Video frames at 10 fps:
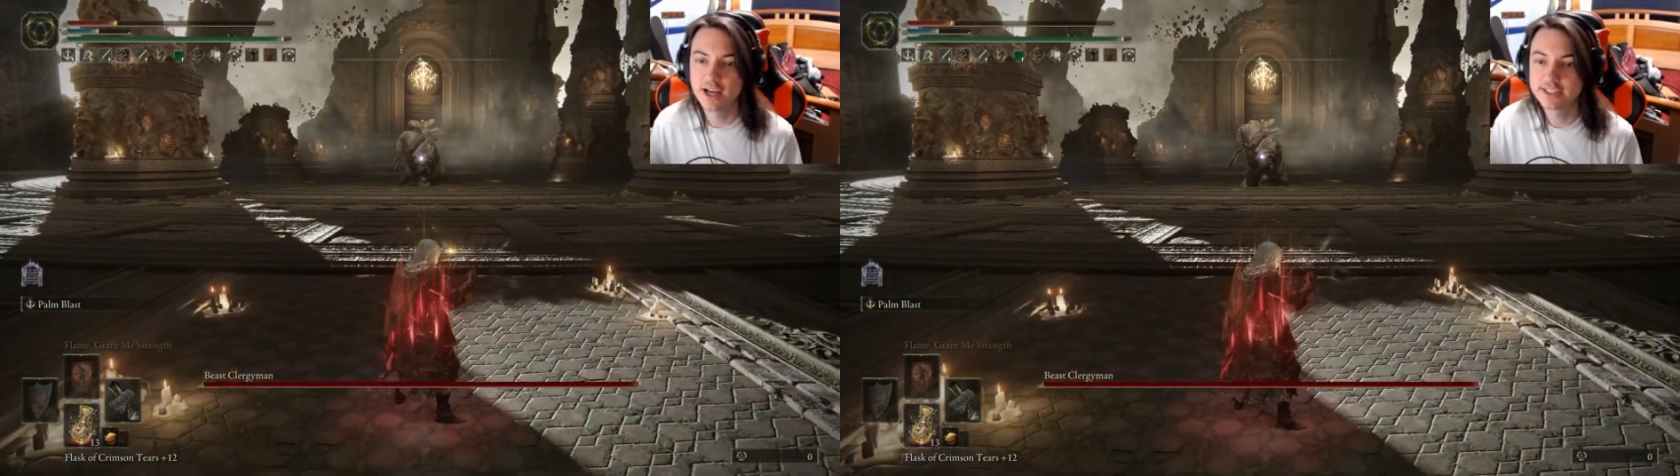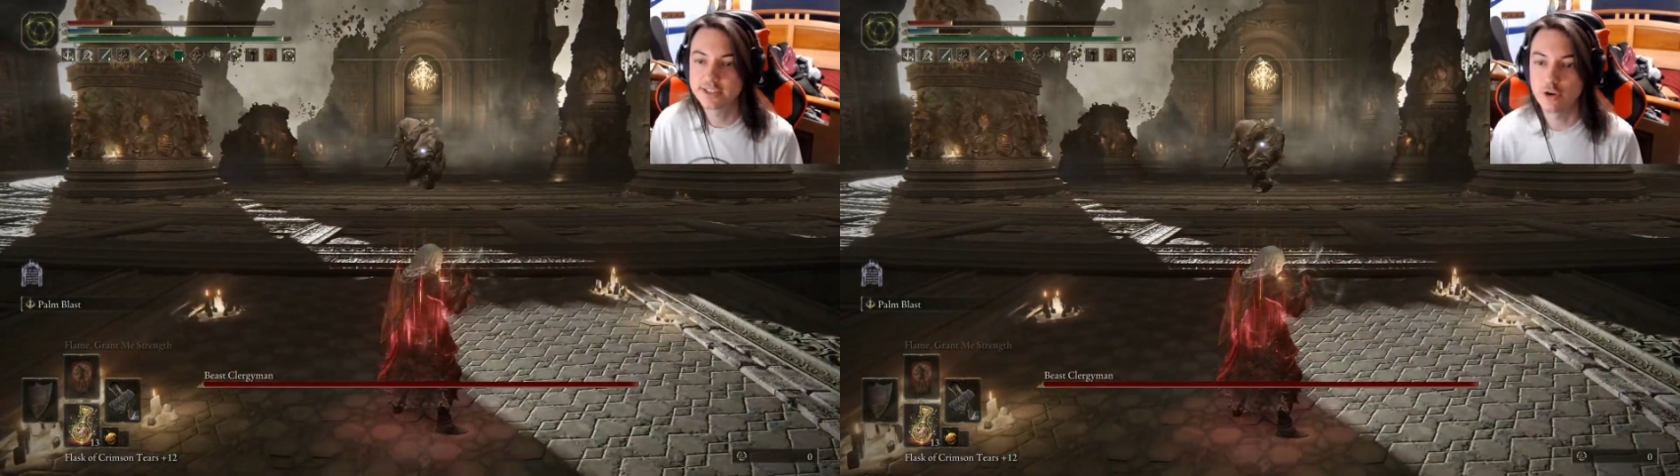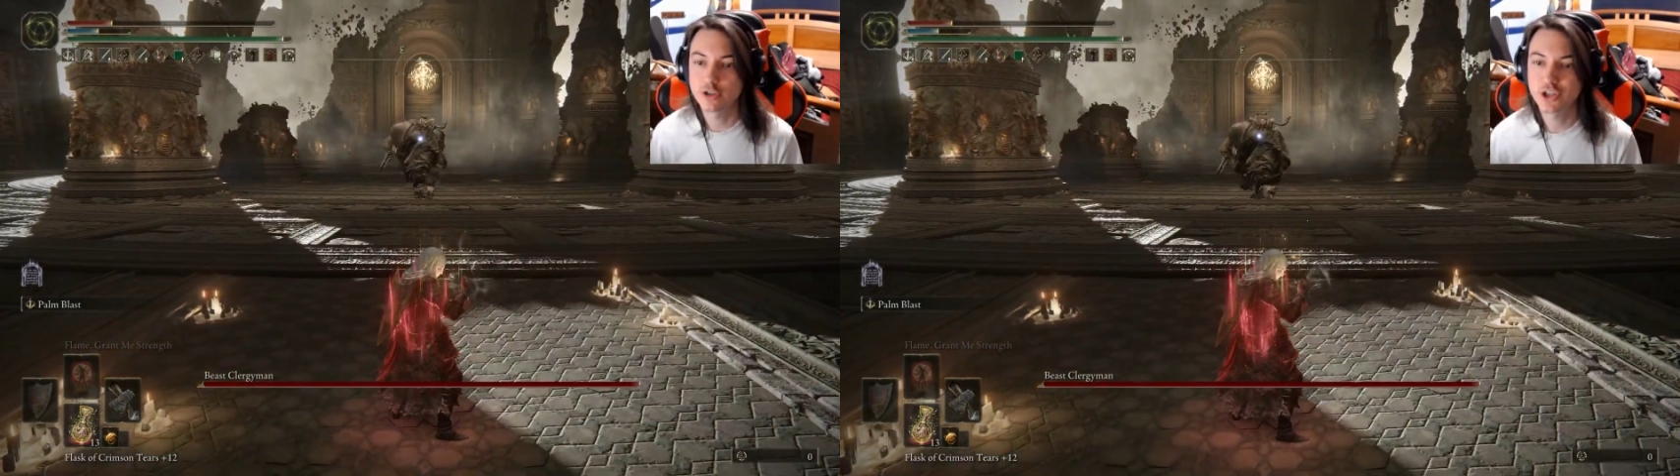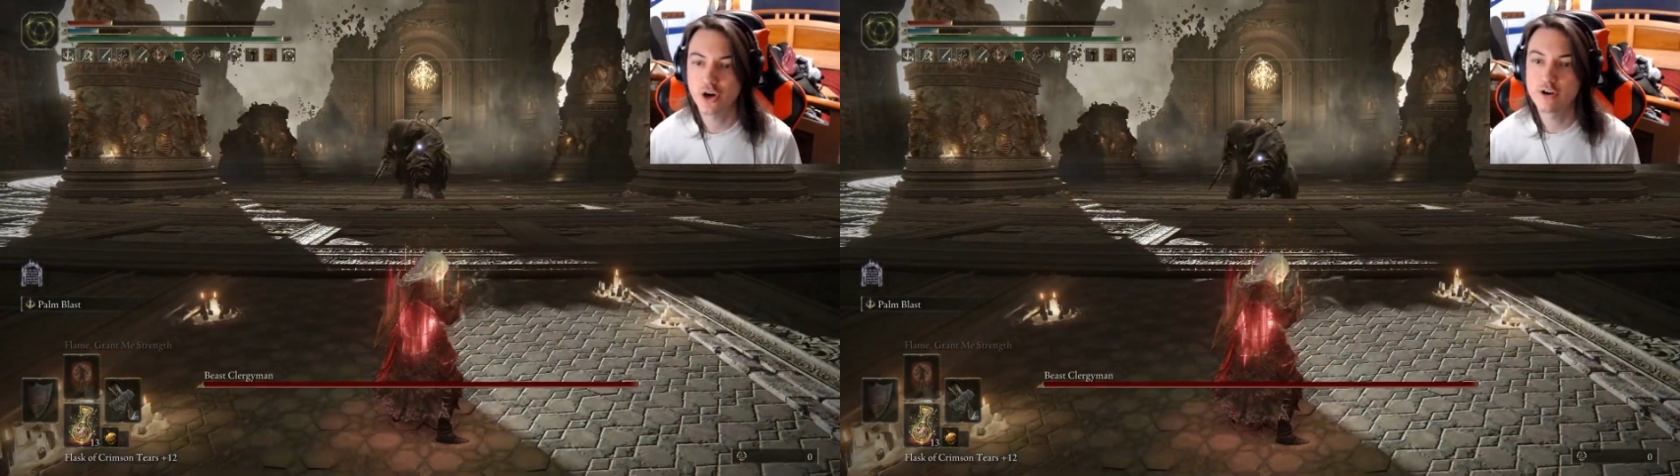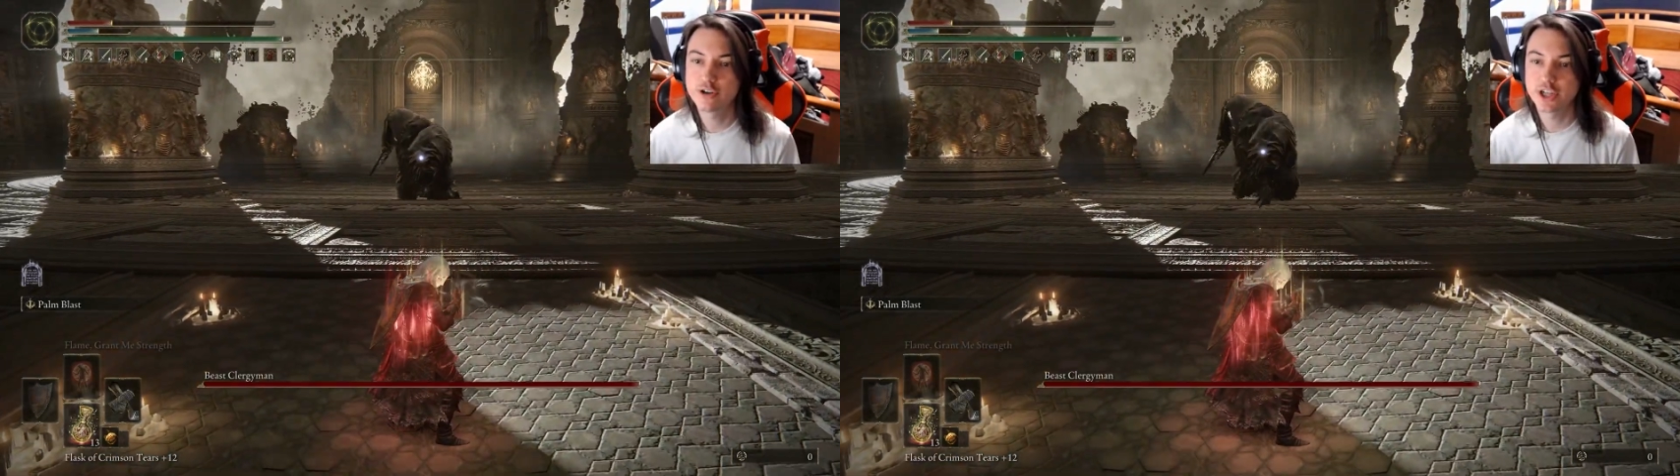Start
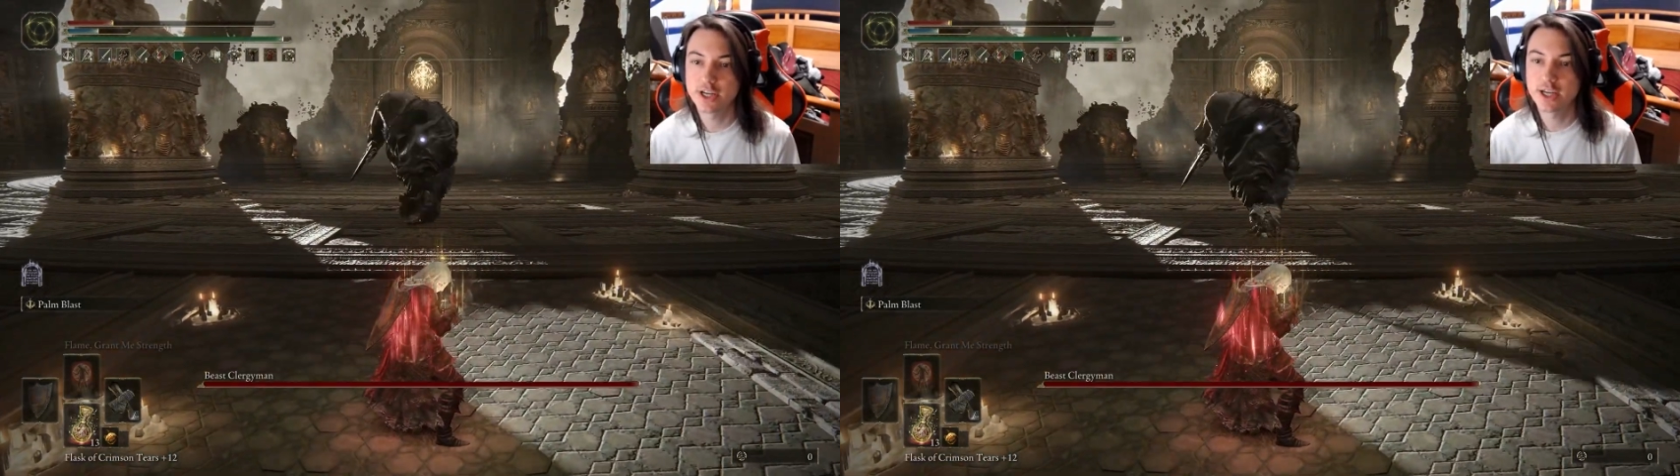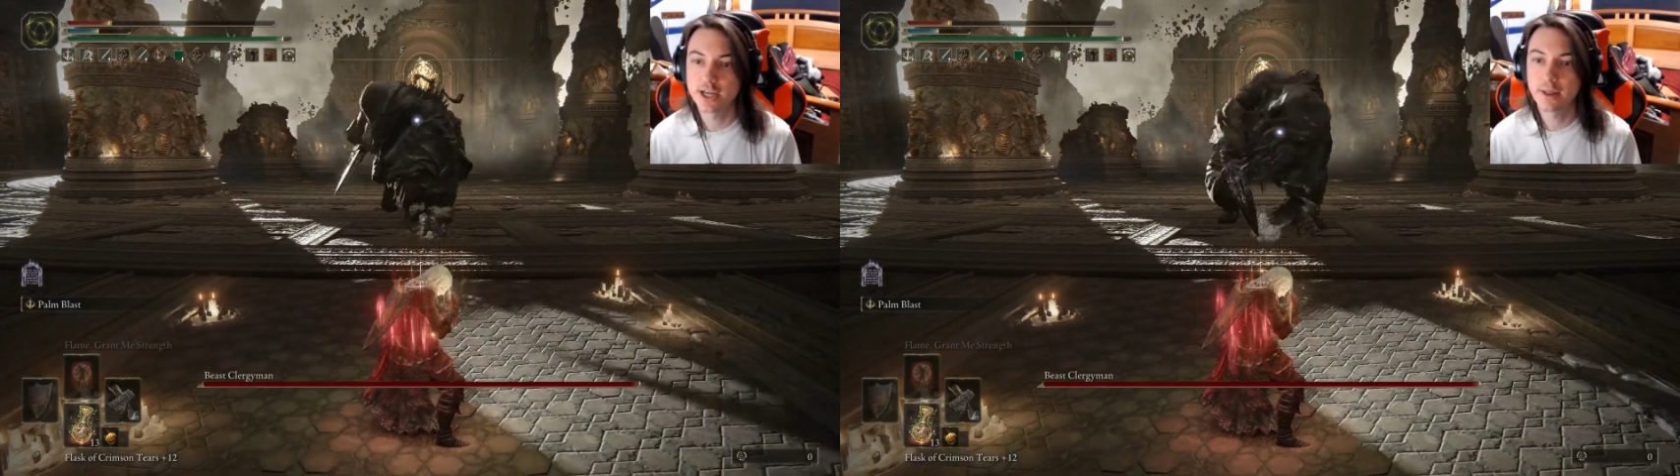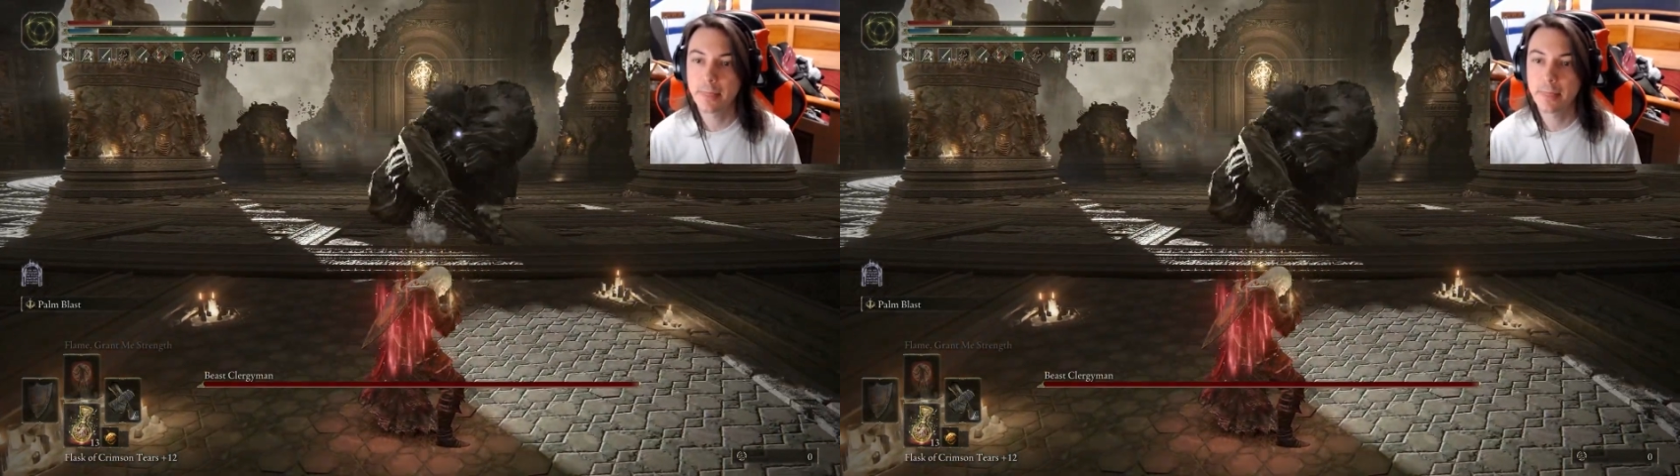charging.